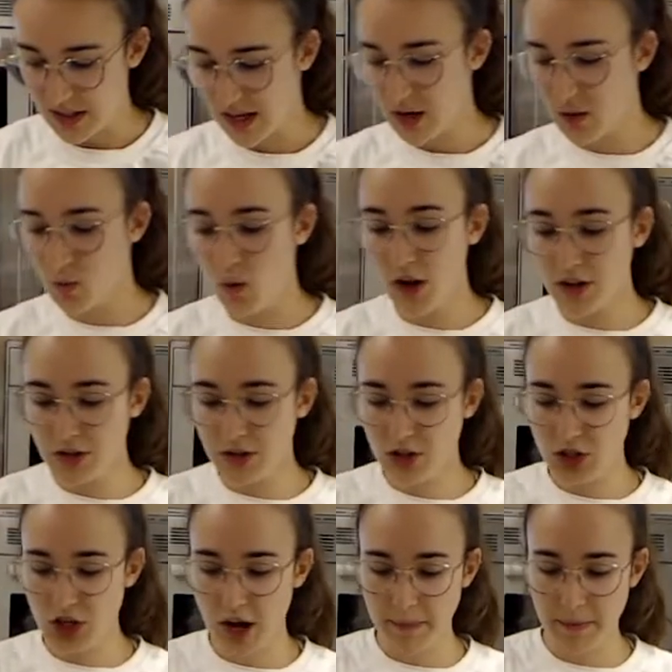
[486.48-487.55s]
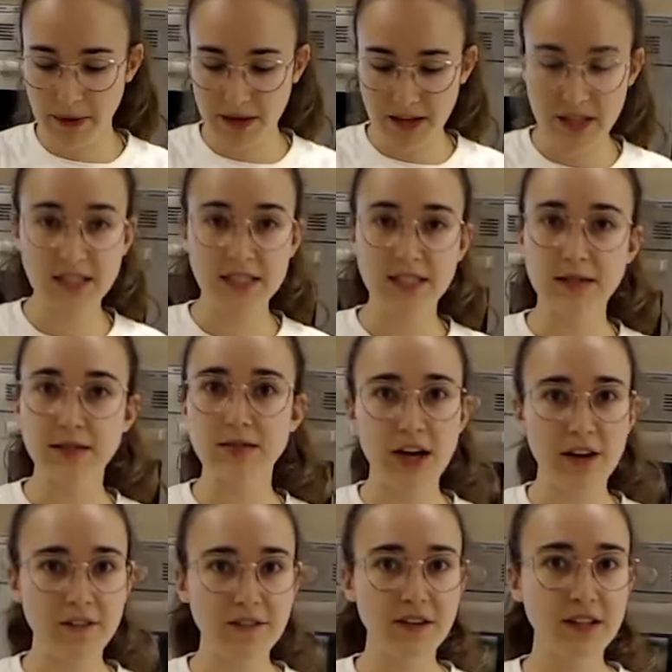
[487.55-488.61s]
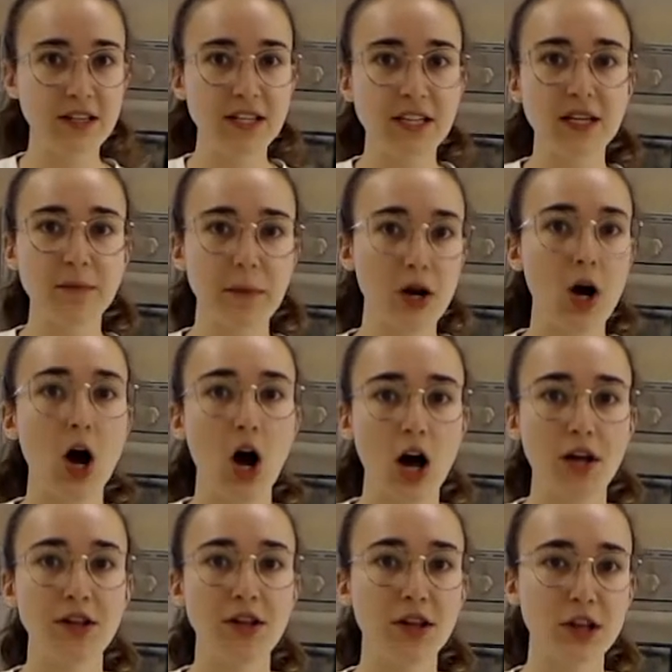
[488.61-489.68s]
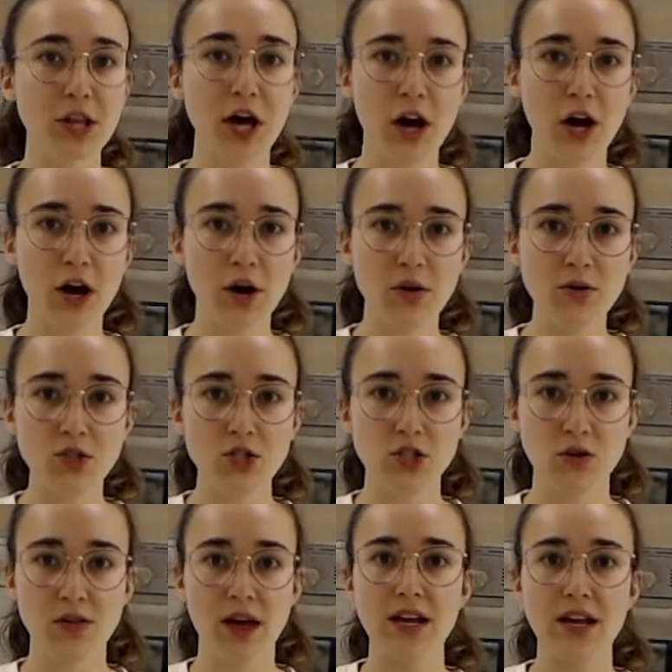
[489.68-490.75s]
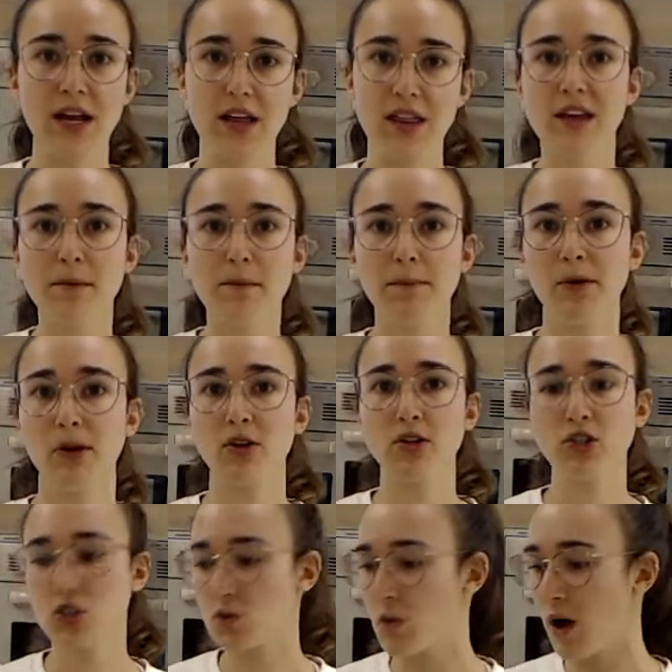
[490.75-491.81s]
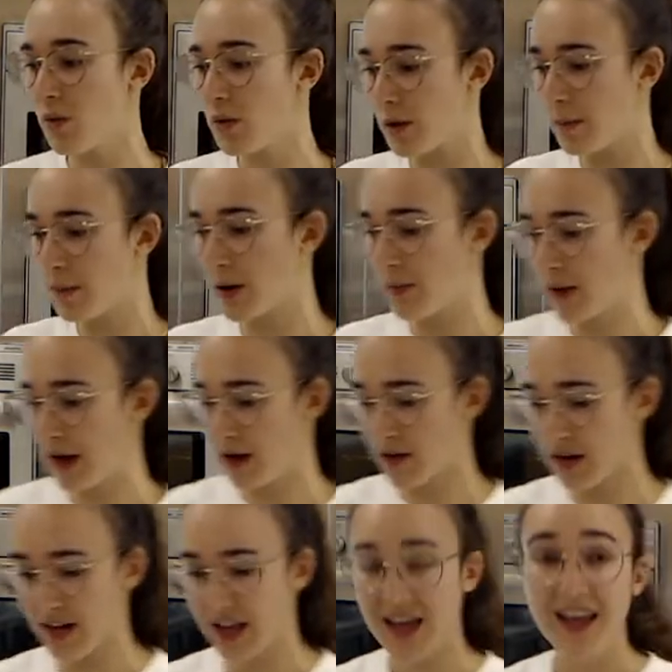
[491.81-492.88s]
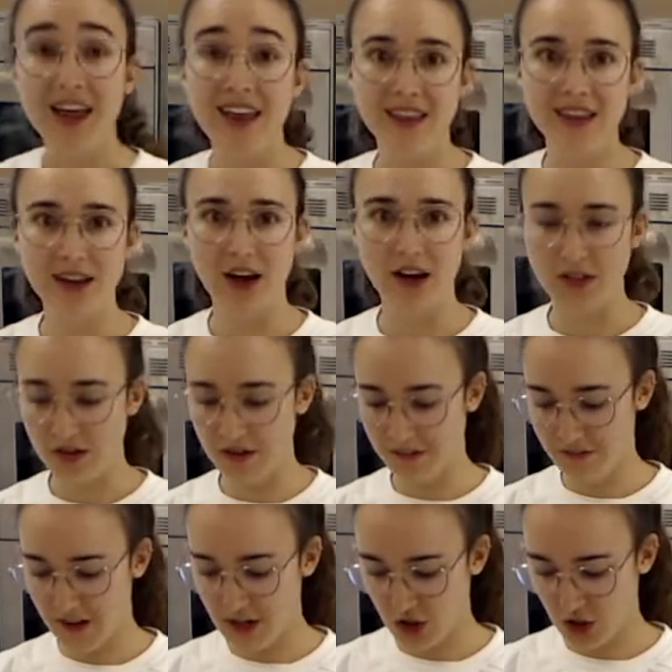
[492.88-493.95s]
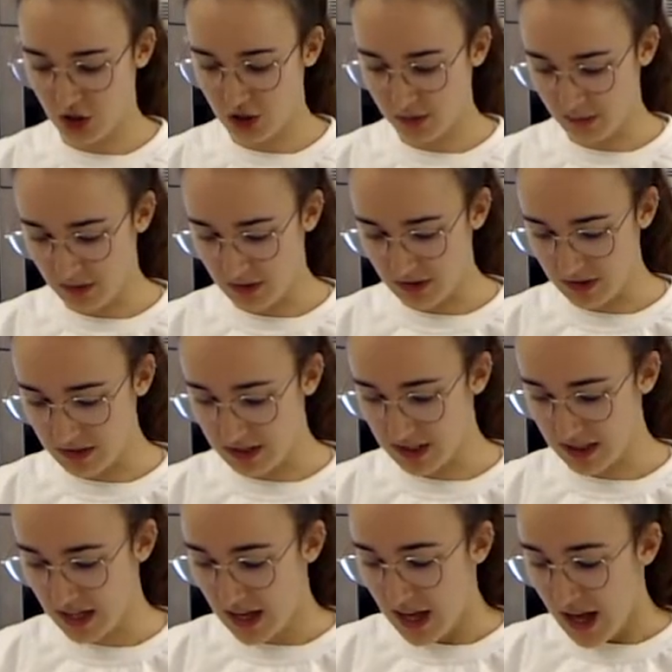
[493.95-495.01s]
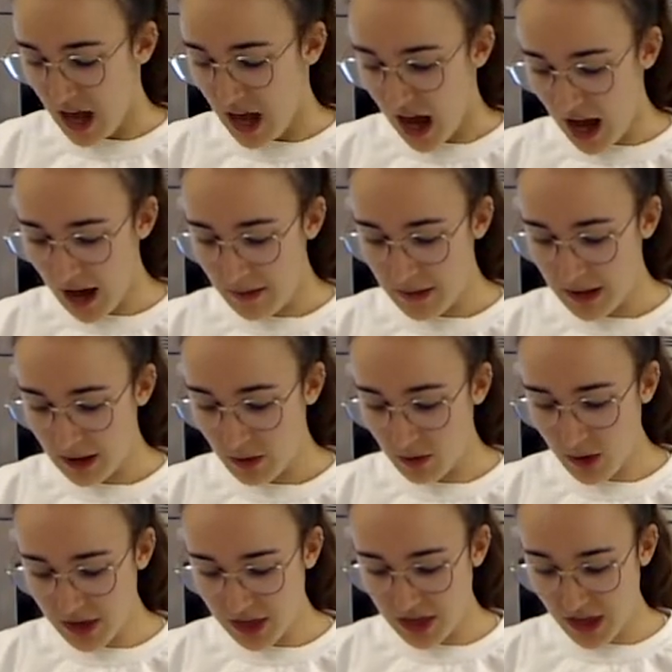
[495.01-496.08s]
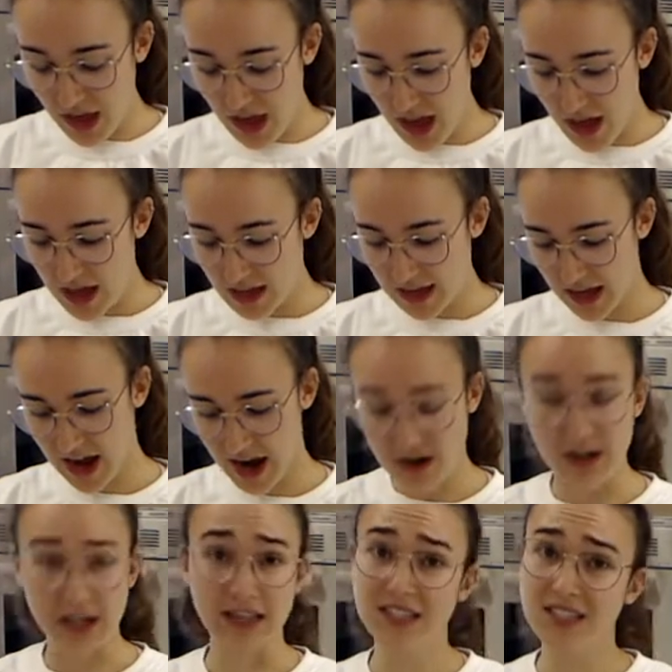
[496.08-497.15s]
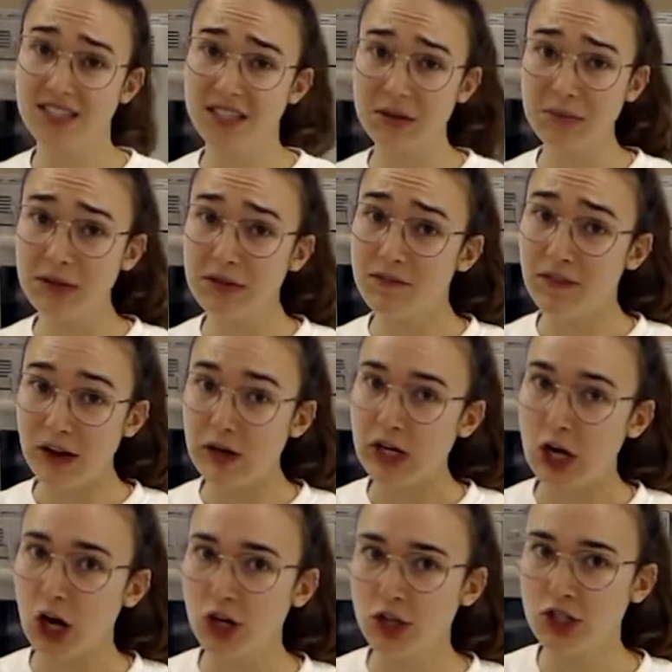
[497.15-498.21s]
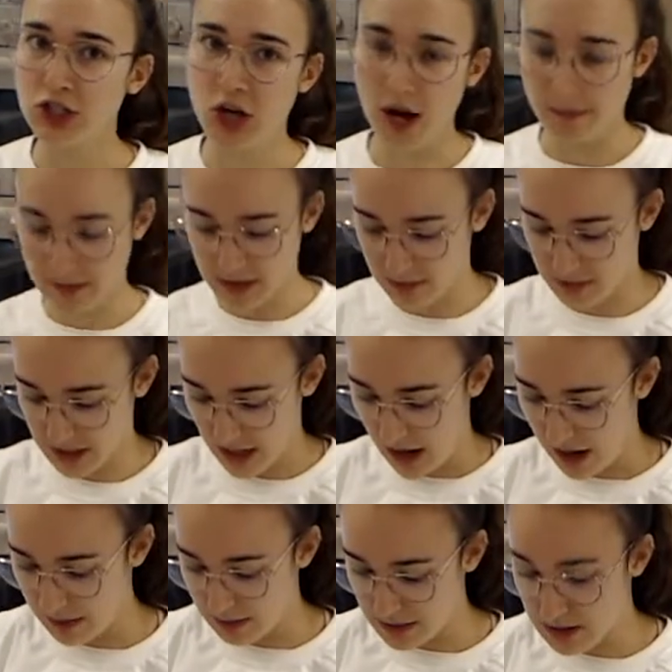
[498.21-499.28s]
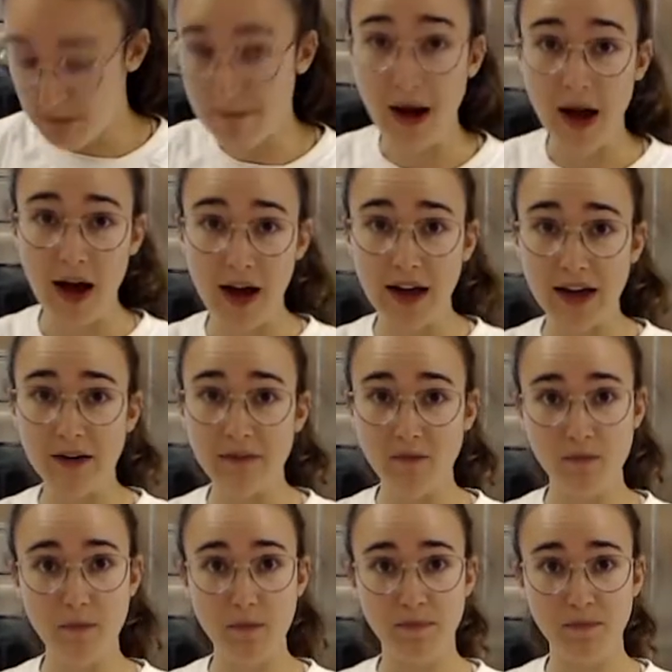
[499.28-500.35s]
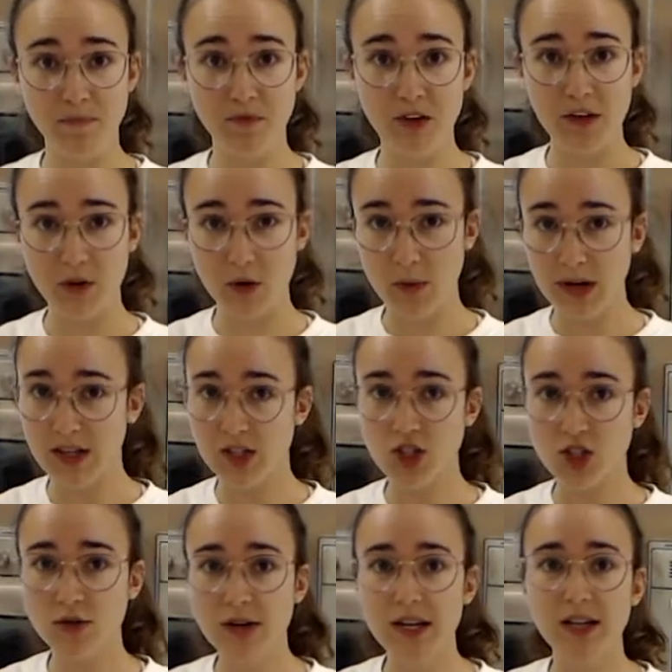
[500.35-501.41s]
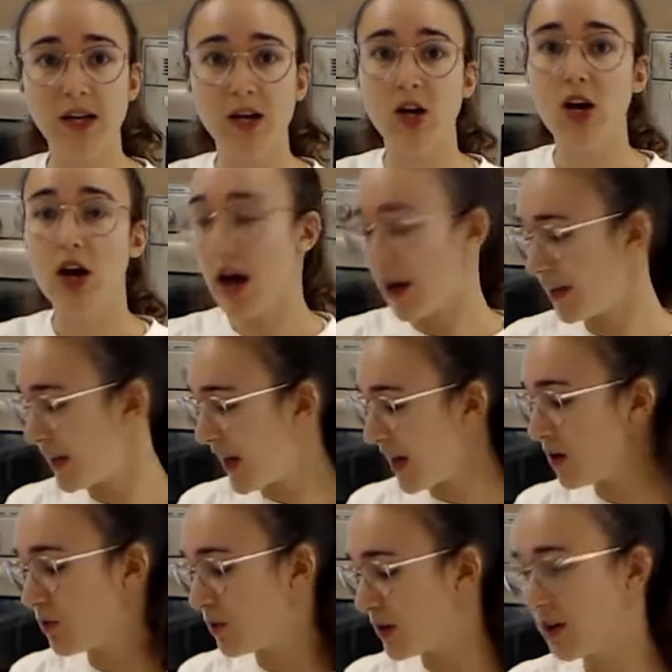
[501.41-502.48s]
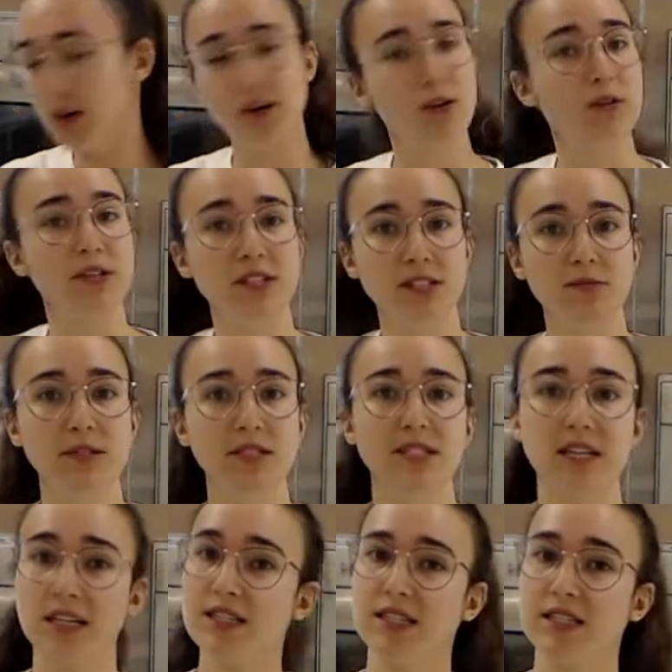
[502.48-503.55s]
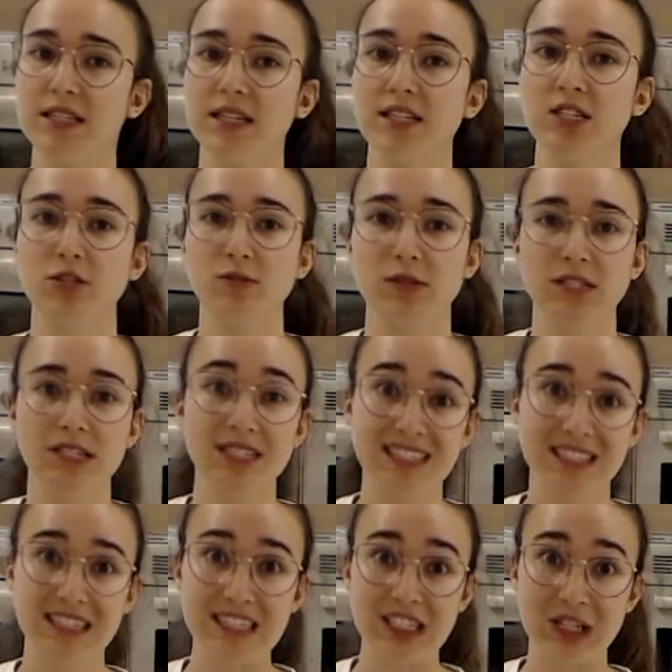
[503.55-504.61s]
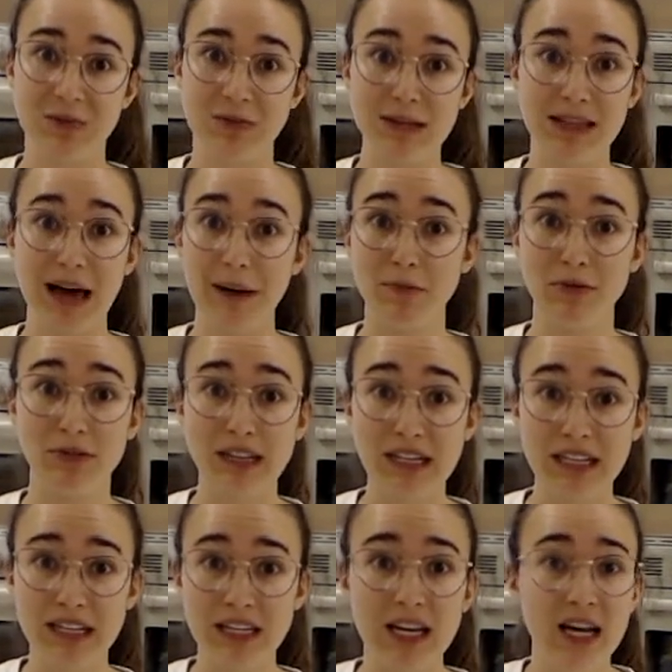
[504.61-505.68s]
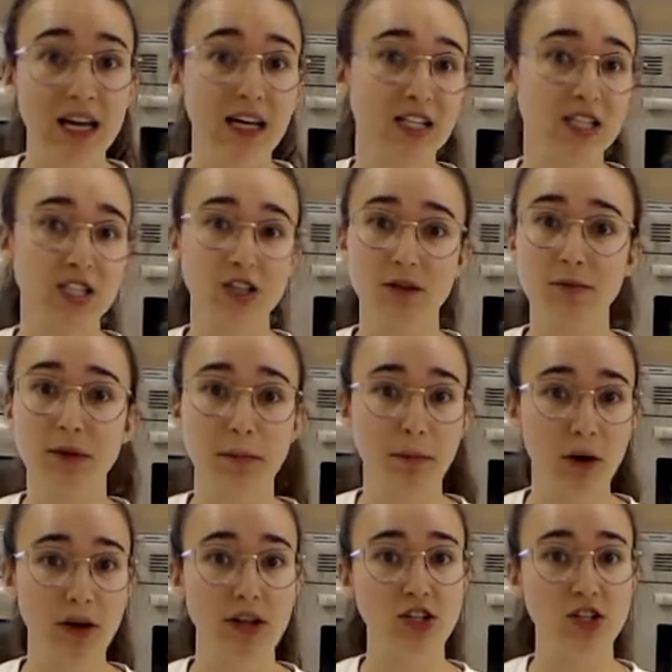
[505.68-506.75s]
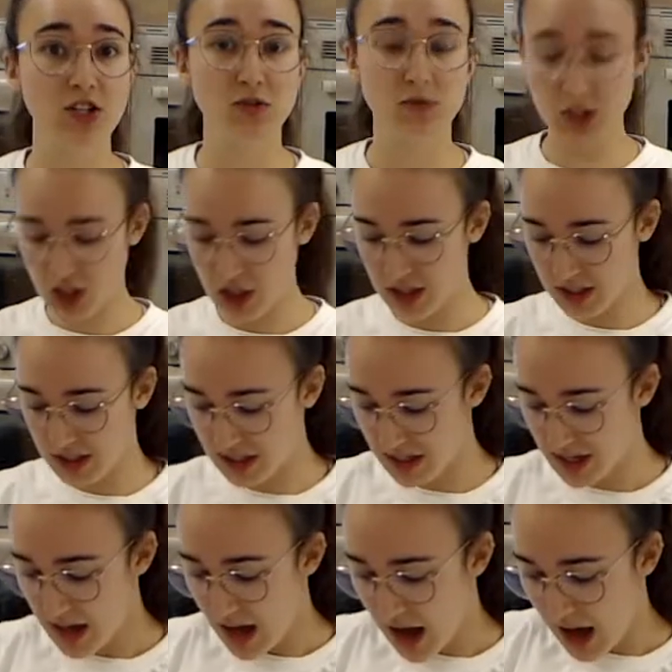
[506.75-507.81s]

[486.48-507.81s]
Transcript: And while you're chopping, definitely keep it on low so that nothing burns while we're preparing the other vegetables. And with a carrot, these can be very hard to chop sometimes. My favorite way to do it, again, we are going to be dicing it, so it doesn't need to be that pretty. It's going to be put into a chili.